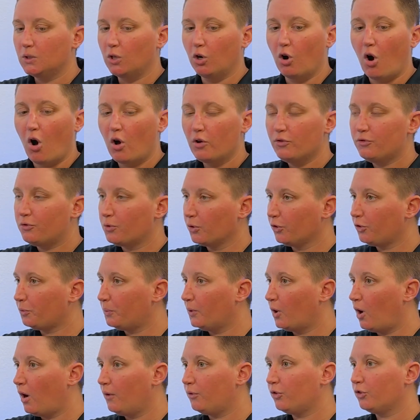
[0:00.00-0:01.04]
law
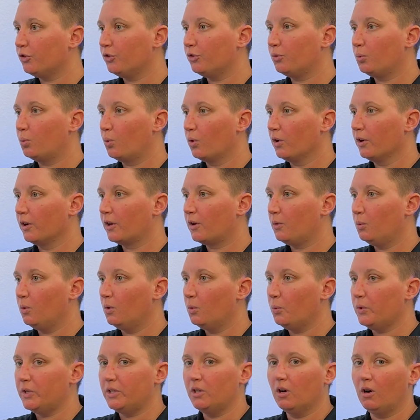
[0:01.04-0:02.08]
enforcement officers work
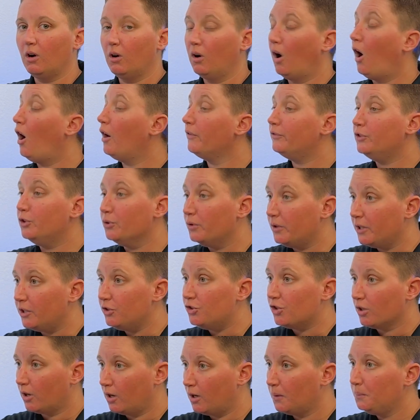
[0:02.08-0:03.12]
what we call off-duty
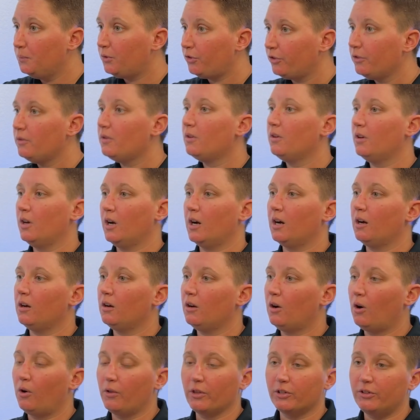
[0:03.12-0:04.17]
jobs
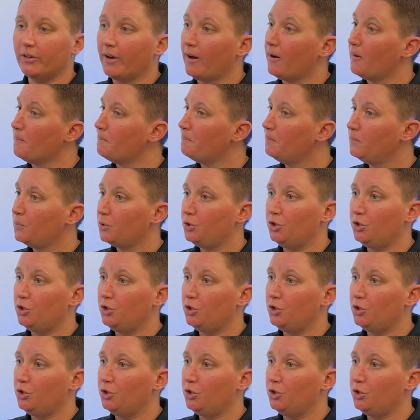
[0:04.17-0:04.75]
all the time.